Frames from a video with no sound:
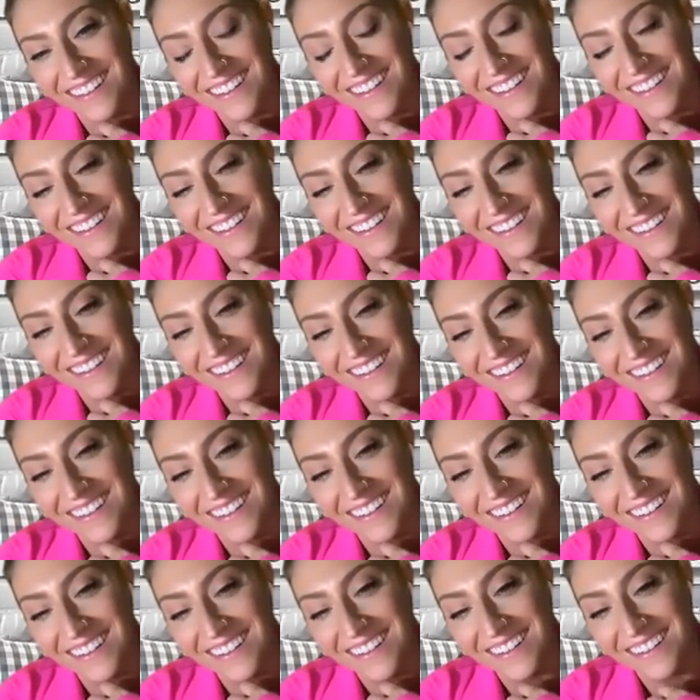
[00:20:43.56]

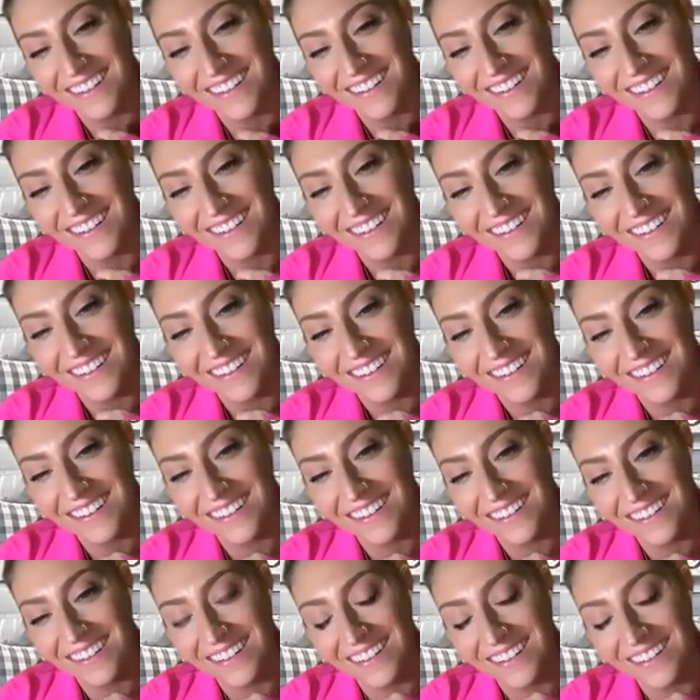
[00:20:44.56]

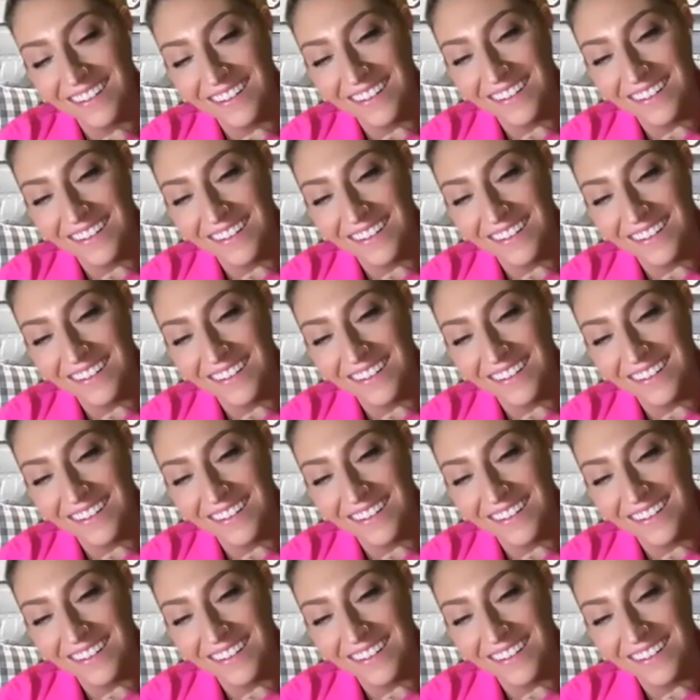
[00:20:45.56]
(silent)